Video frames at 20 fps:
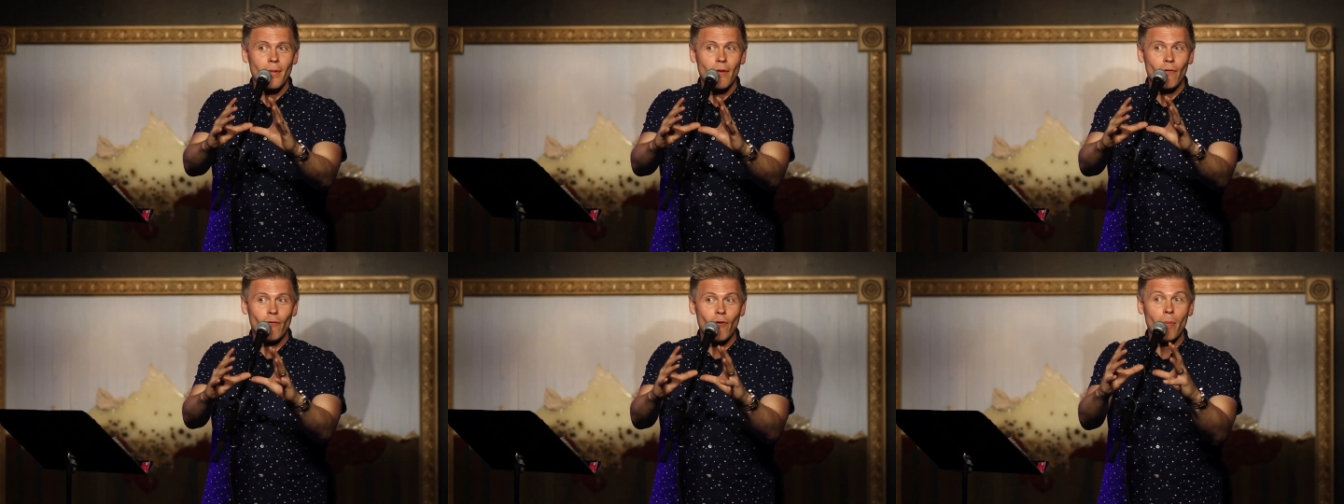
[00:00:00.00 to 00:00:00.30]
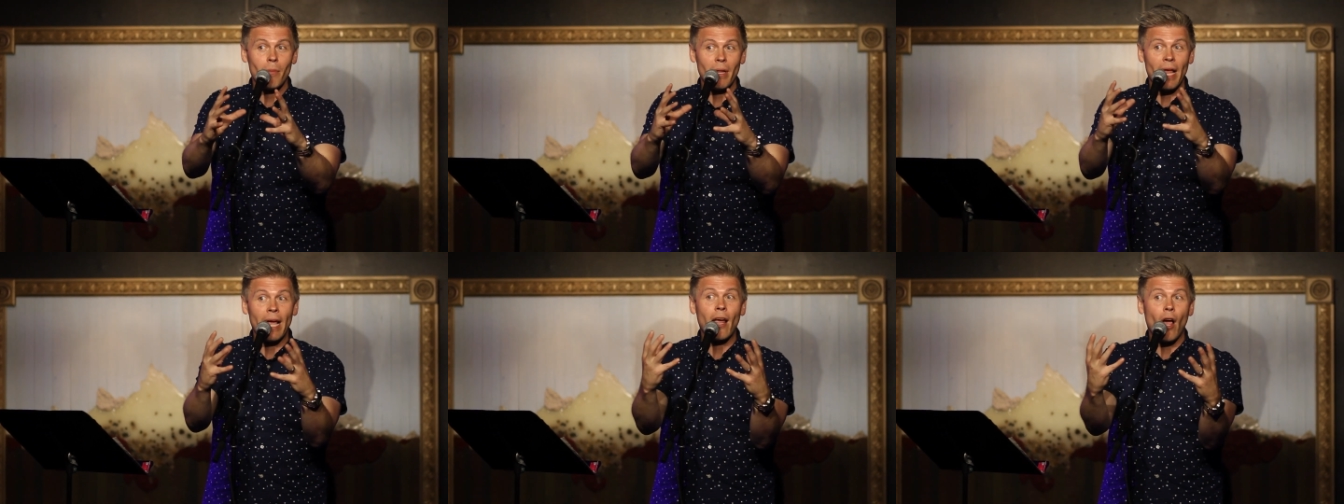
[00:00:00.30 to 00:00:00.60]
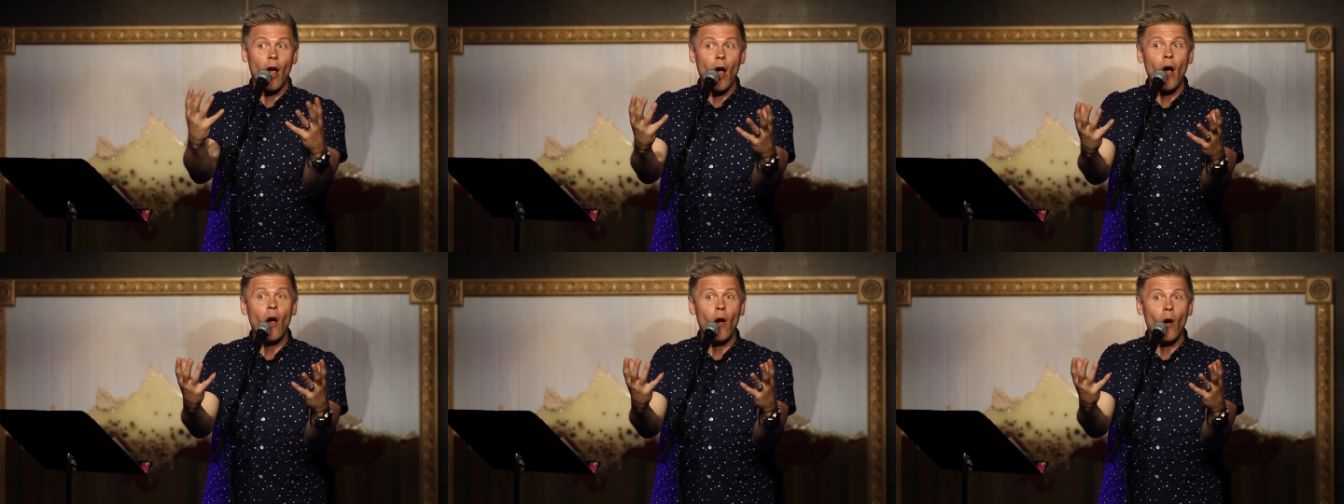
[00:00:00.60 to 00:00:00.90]
from like,
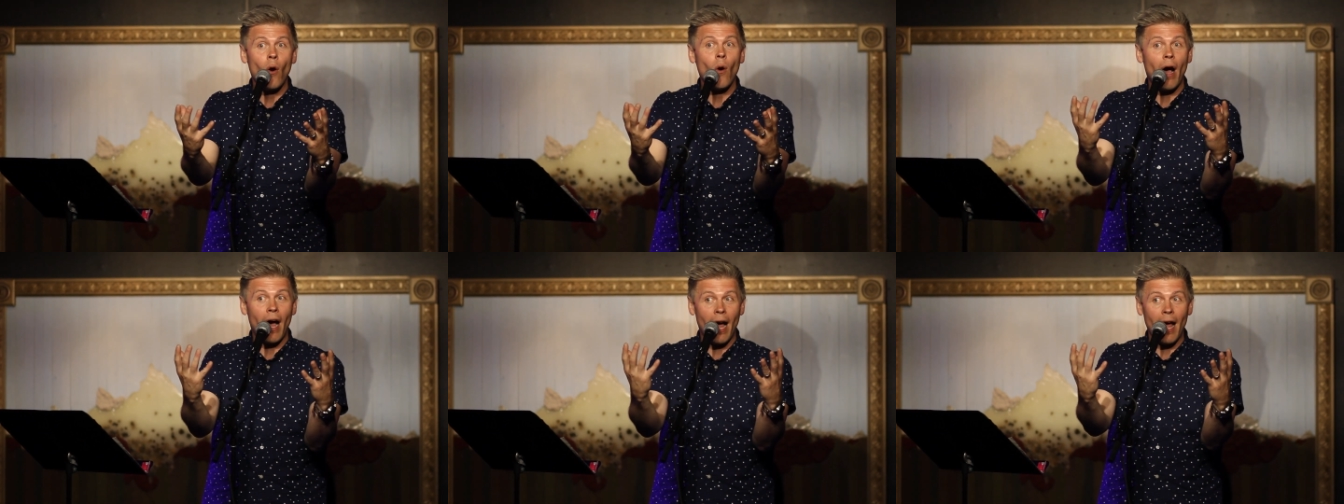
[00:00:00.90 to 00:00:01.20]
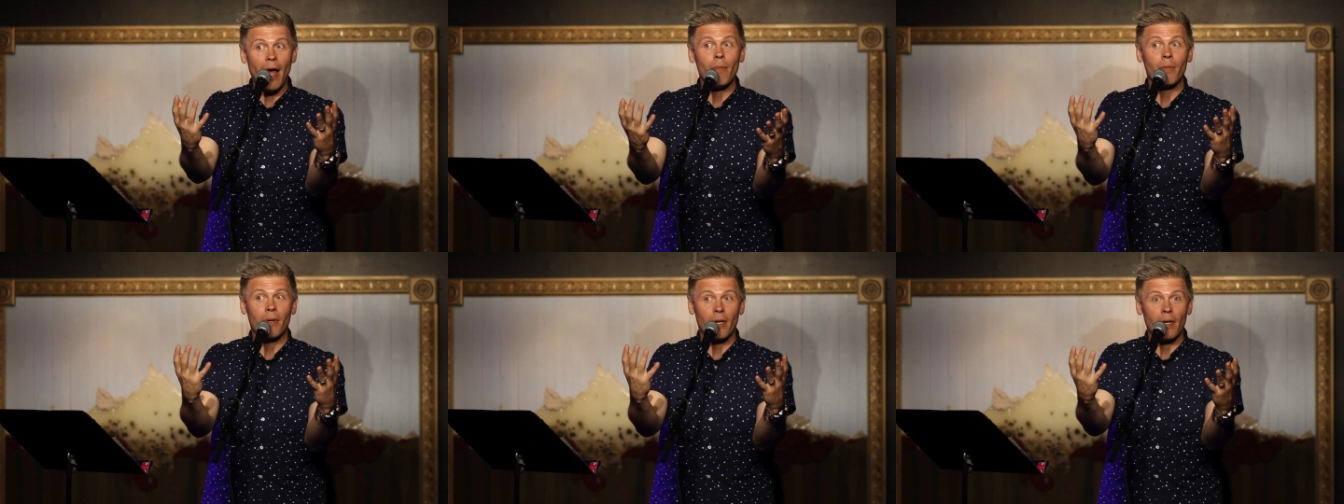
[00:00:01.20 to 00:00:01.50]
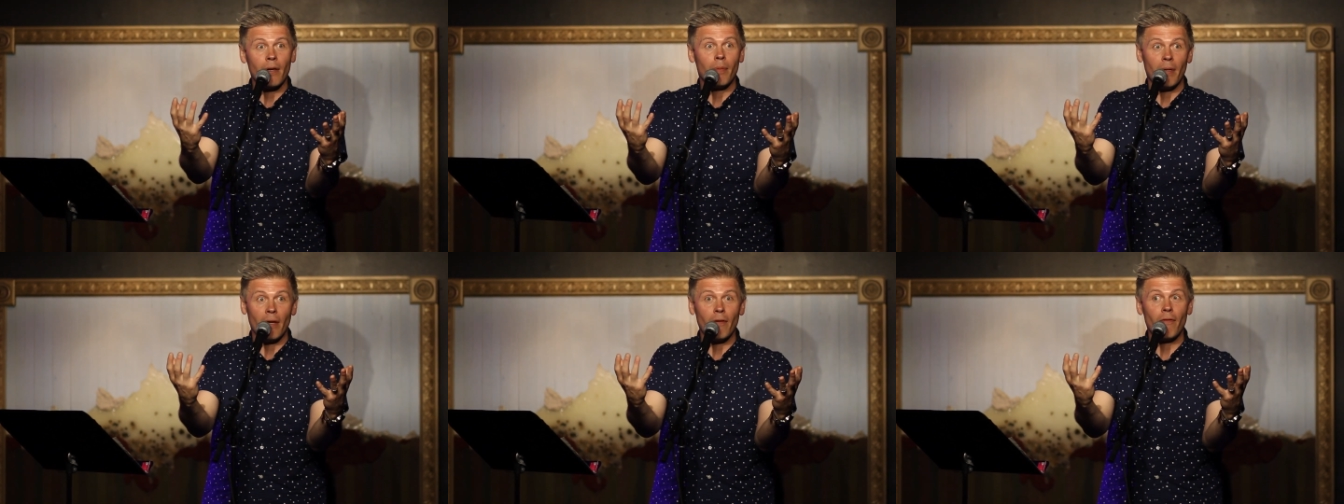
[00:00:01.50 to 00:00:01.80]
oh, I'm
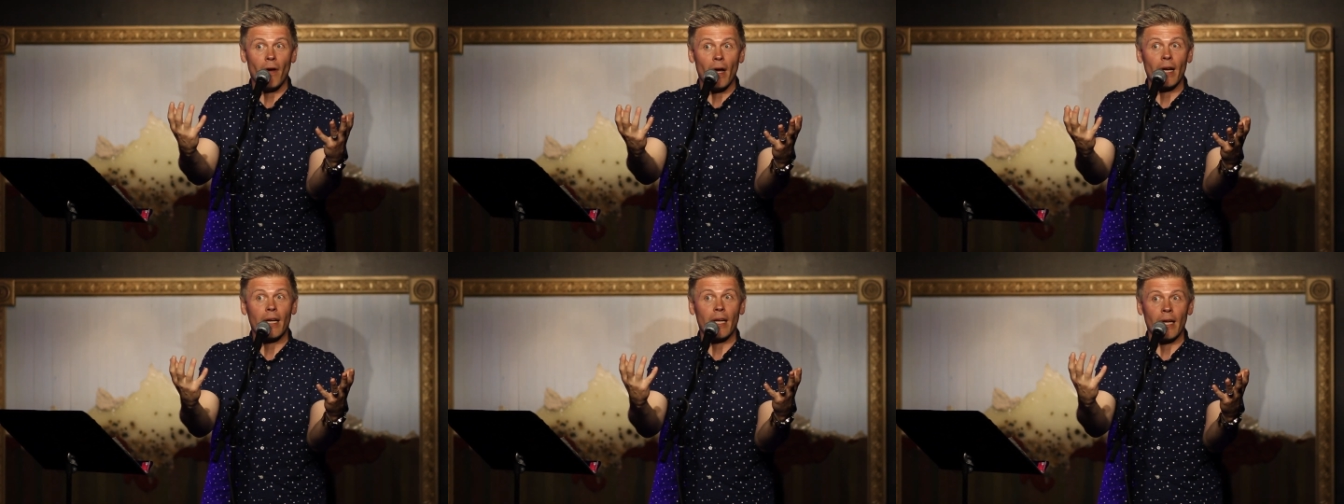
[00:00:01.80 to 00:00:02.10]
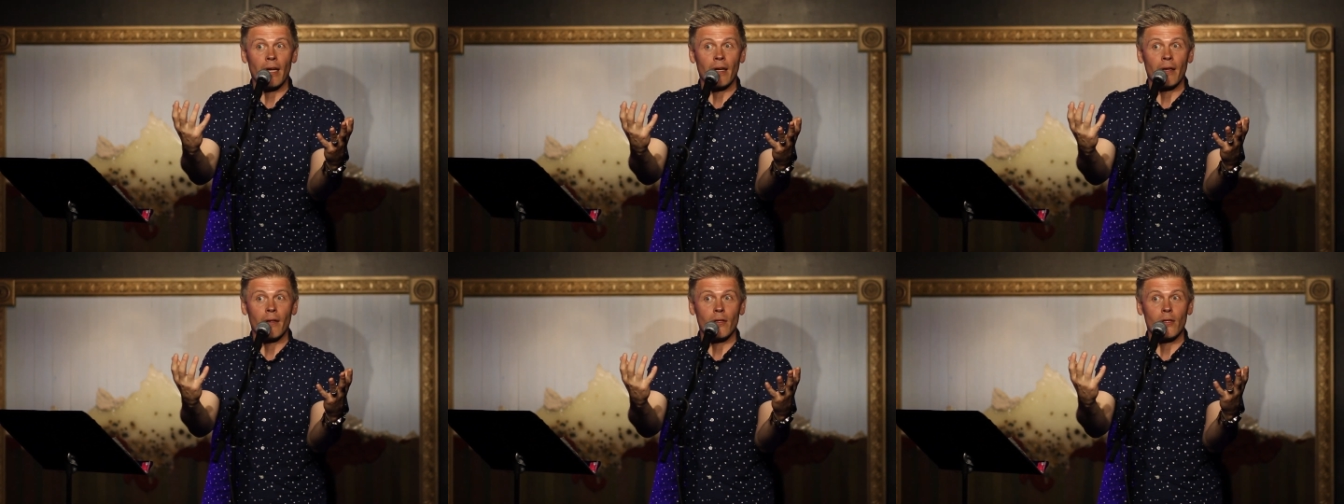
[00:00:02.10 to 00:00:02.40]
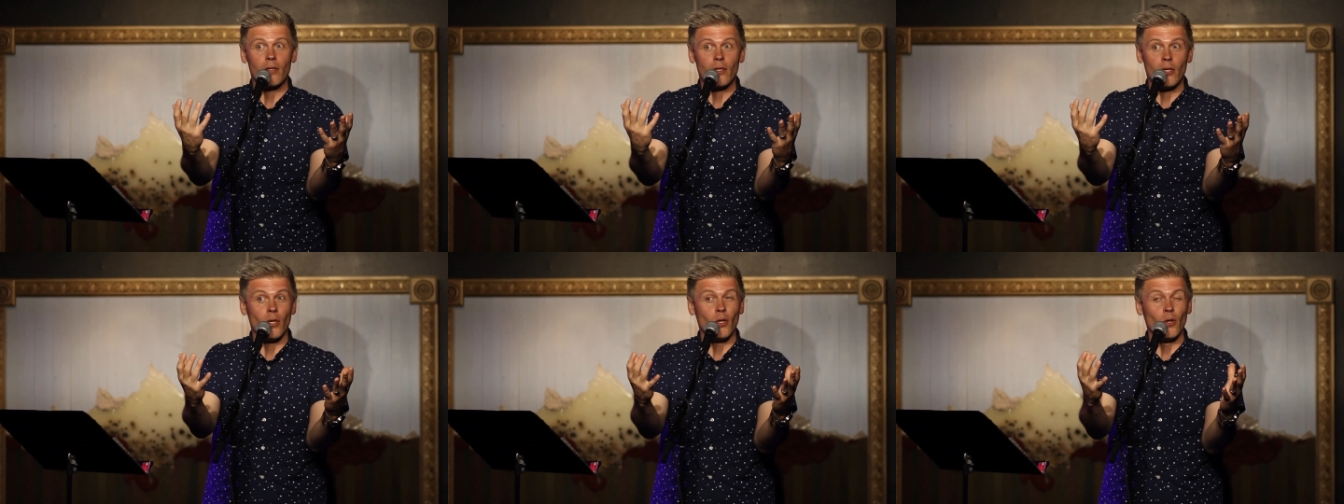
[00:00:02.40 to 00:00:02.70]
gonna be fucking
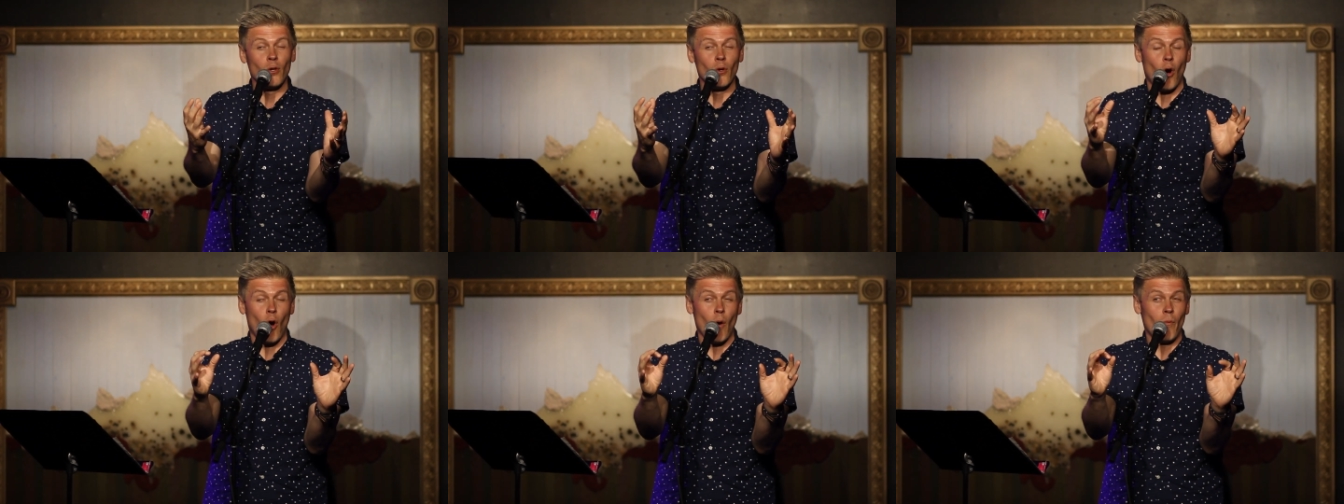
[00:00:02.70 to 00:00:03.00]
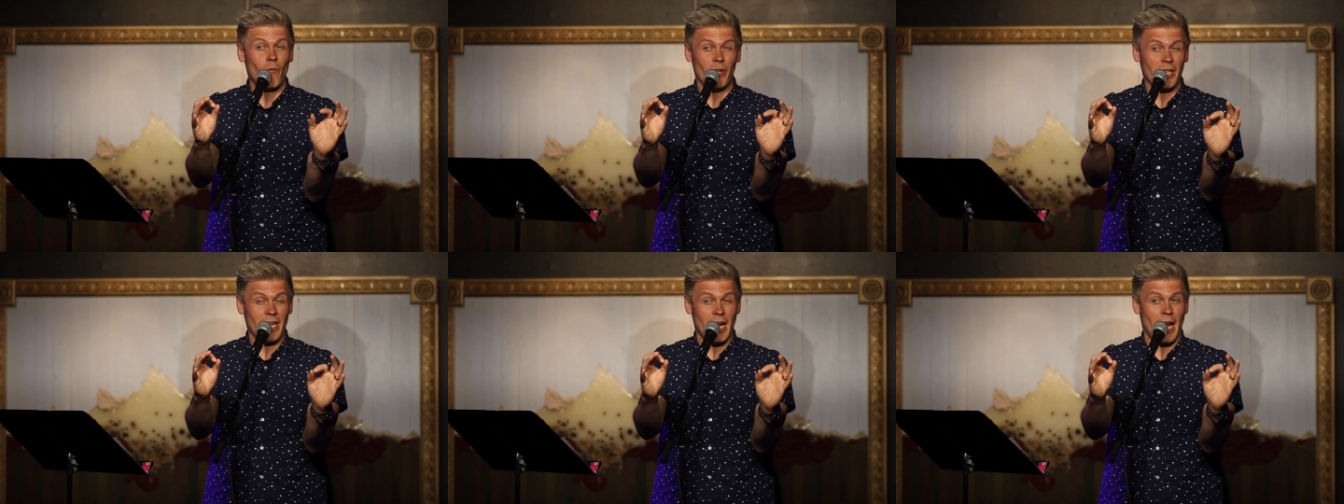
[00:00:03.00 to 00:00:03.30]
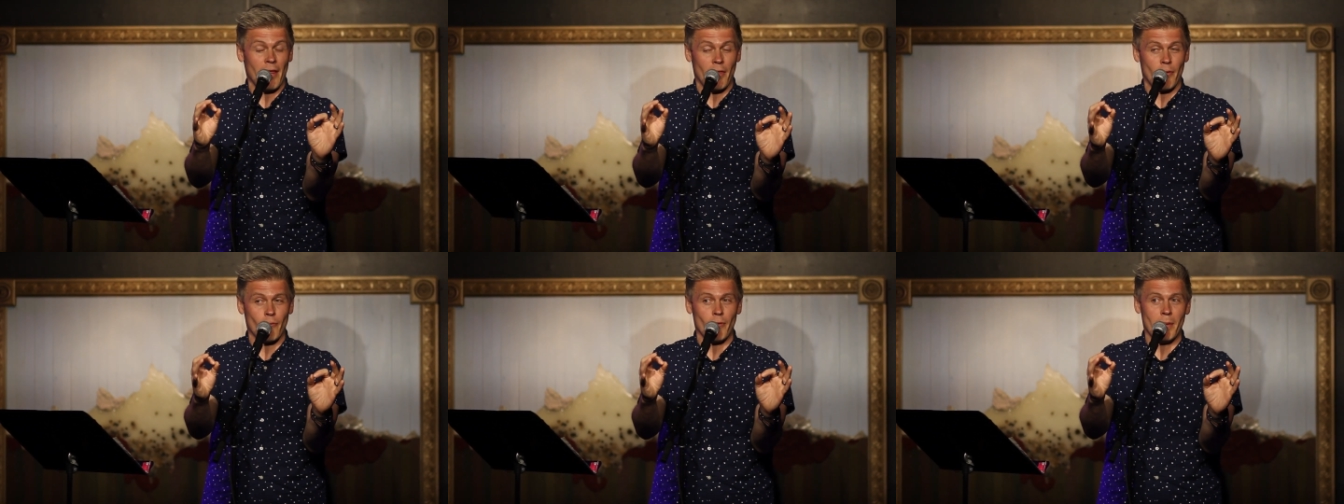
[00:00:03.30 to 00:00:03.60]
two, hopefully
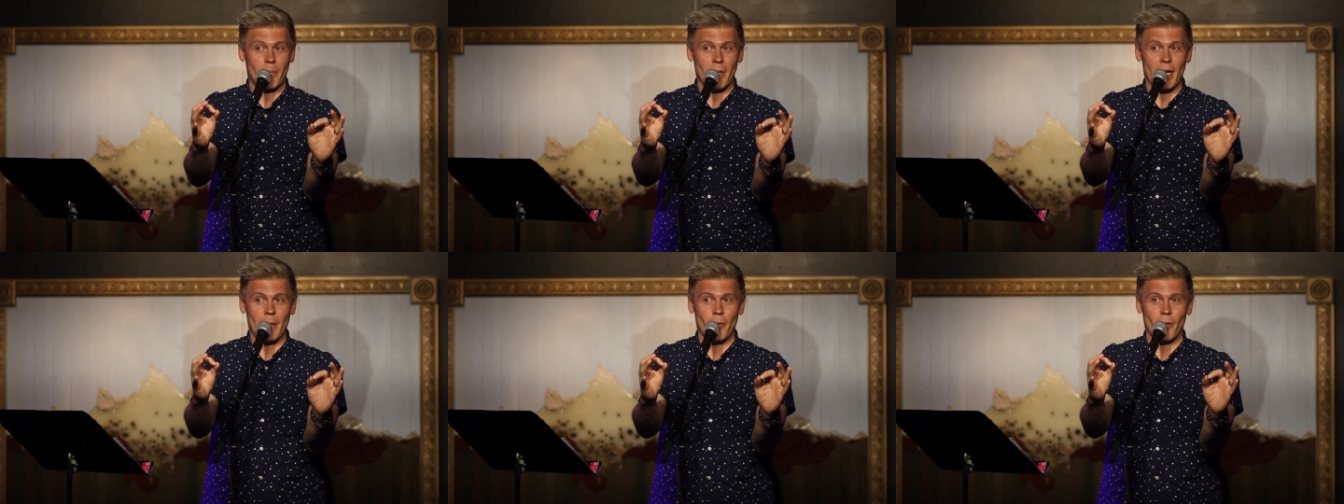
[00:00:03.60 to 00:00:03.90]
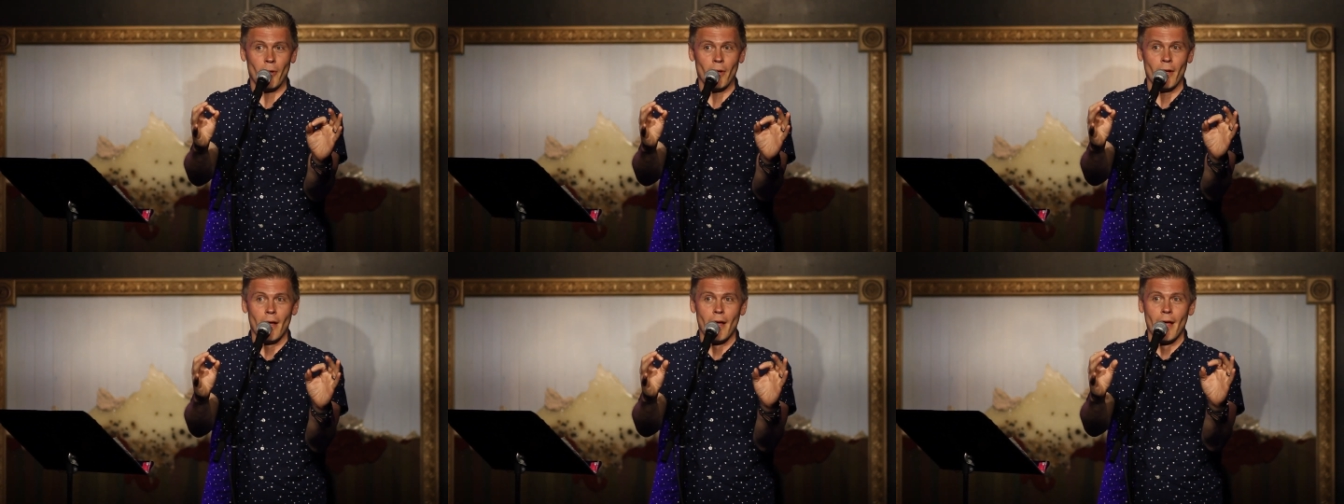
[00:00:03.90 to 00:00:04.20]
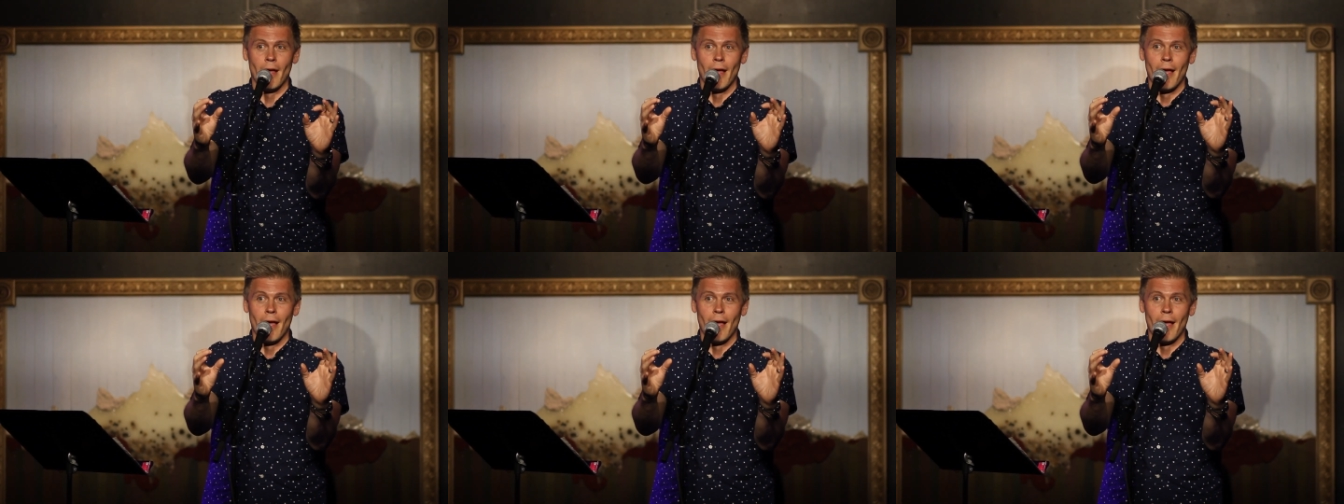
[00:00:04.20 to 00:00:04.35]
not three people.